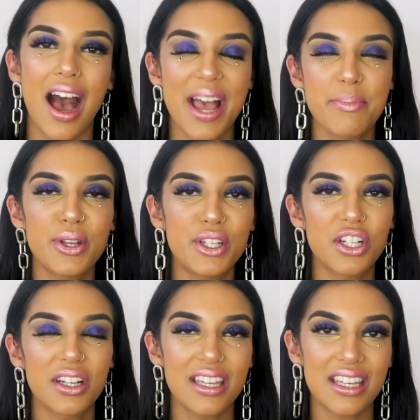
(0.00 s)
Hi beauty
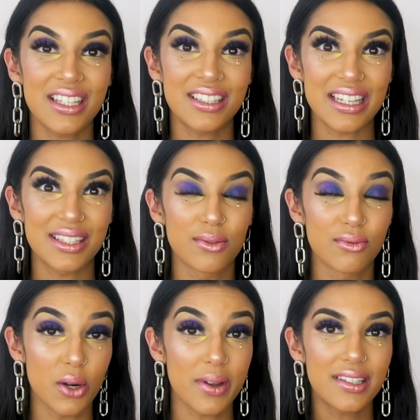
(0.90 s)
junkies, it's
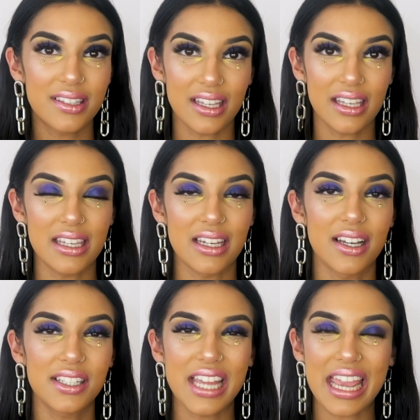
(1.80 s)
Rowi Singh
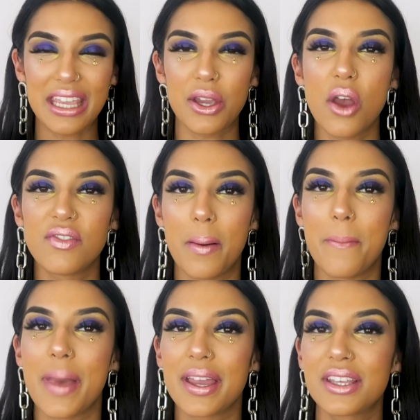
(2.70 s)
here, taking over
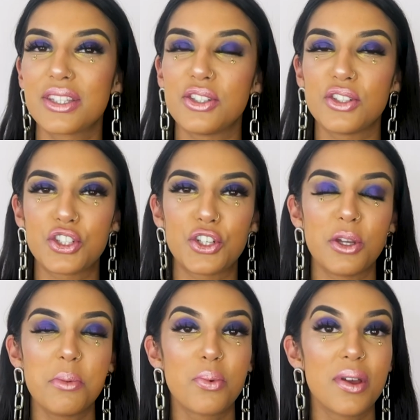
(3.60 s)
Mecca's
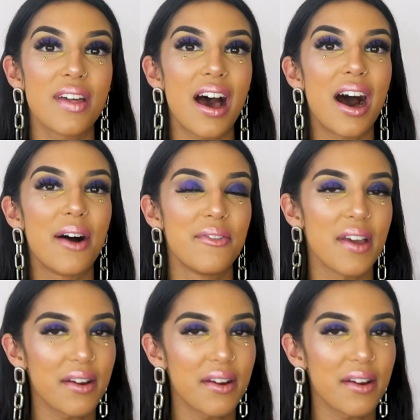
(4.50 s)
YouTube with our